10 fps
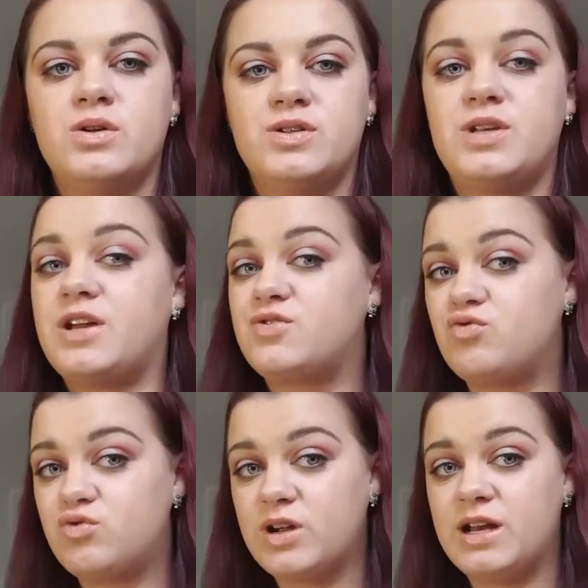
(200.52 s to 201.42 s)
So it's
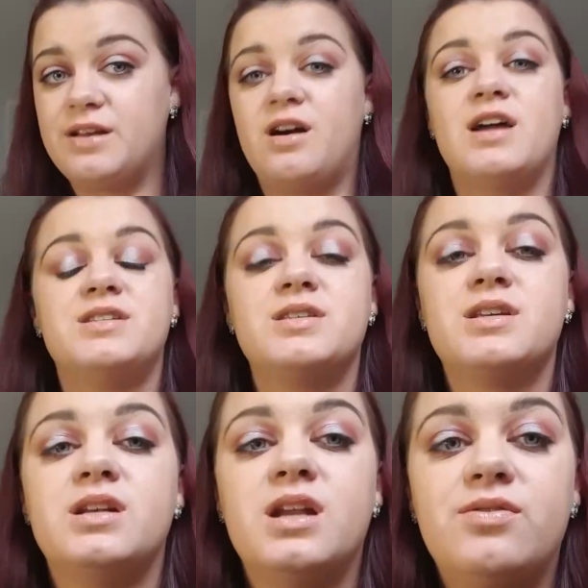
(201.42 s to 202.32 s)
really nice. It's
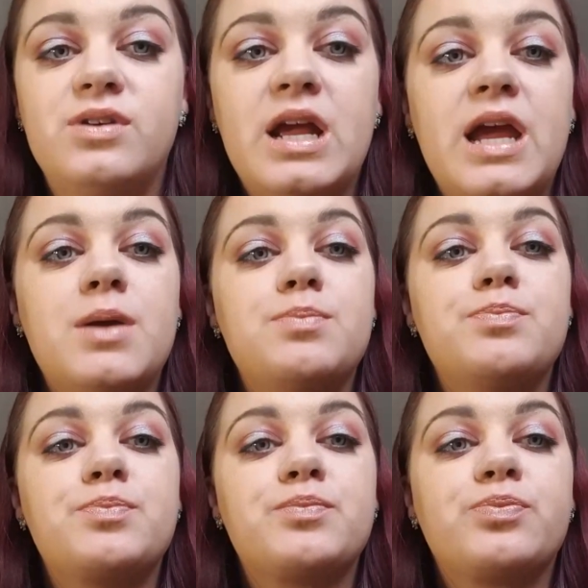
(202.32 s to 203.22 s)
a lovely
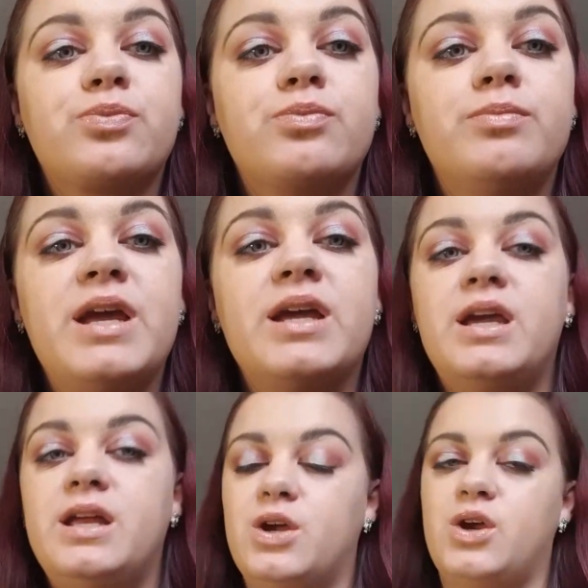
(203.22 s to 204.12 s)

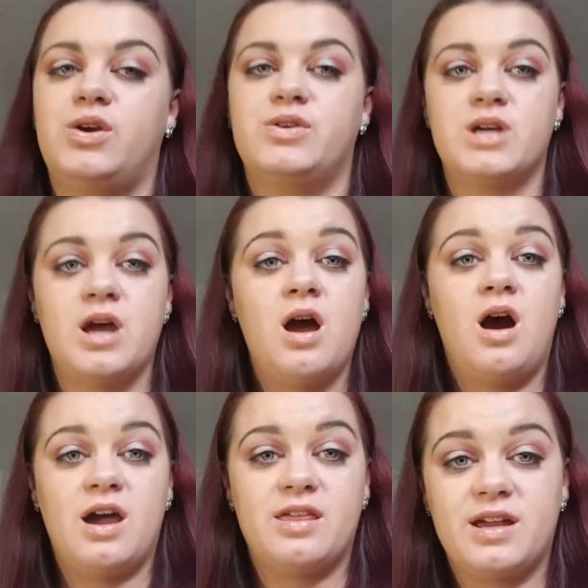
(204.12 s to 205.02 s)
pinky nude.
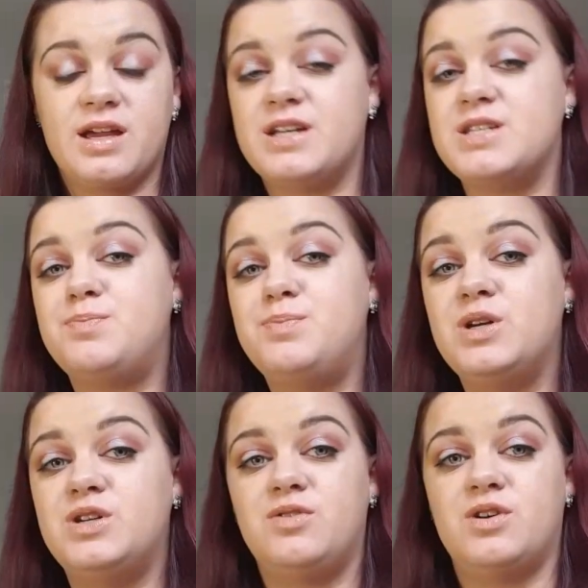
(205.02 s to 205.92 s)
I think it is
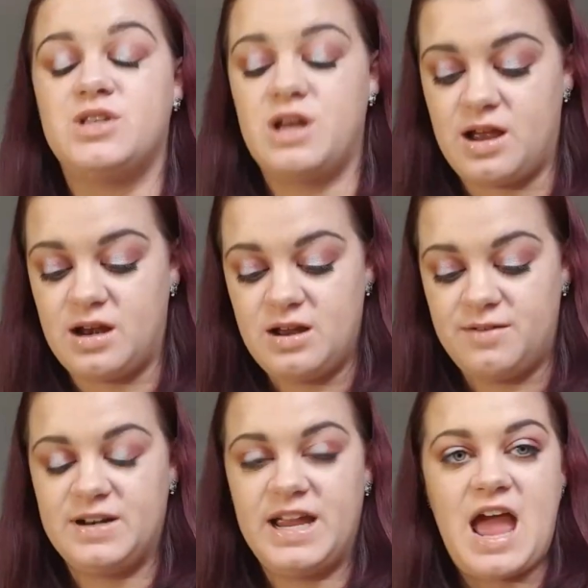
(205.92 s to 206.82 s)
beautiful. It's like a
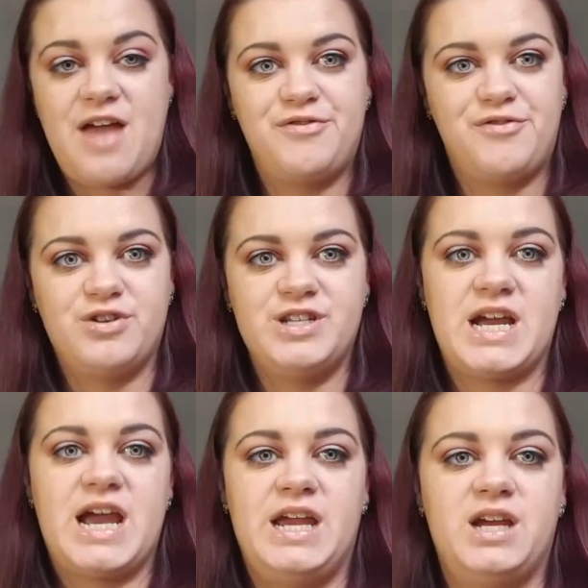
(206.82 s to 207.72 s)
lovely
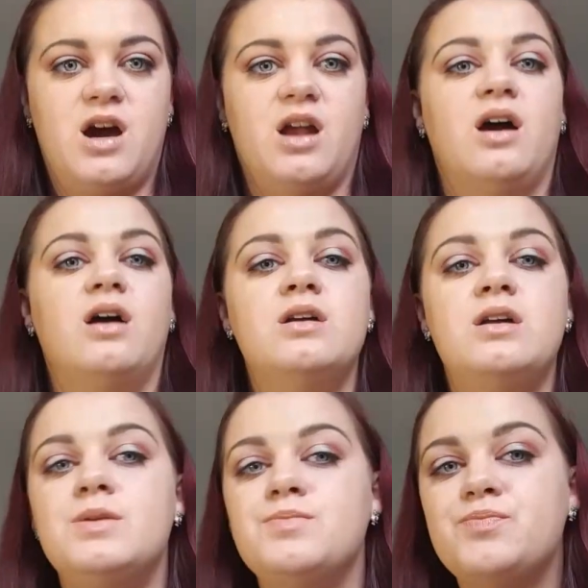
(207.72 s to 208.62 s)
everyday colour.
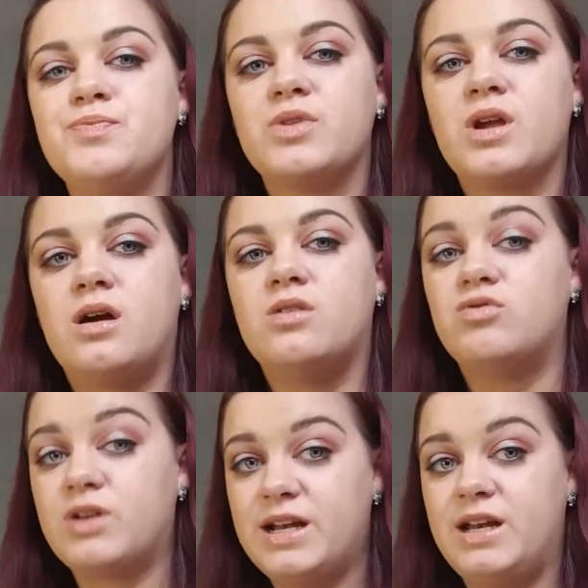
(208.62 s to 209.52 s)
I
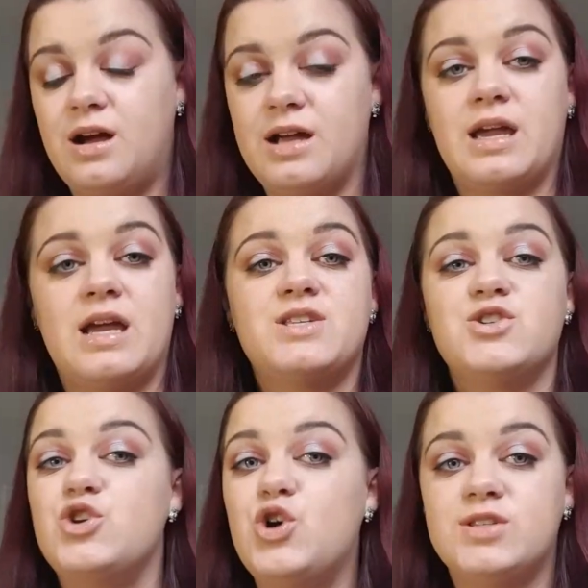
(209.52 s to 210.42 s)
really like it. It's
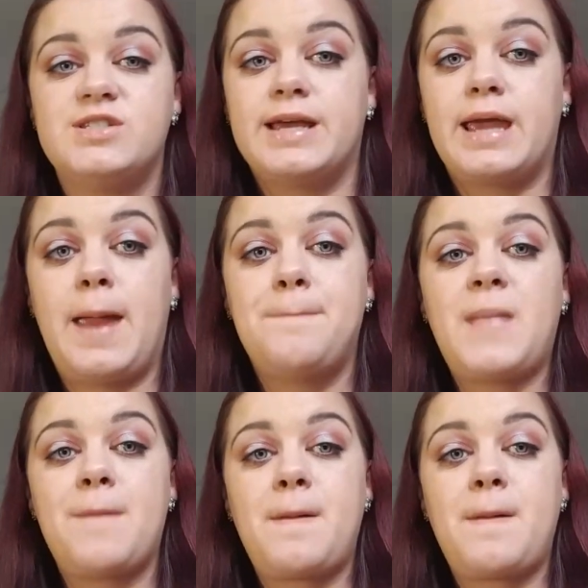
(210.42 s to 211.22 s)
not sticky.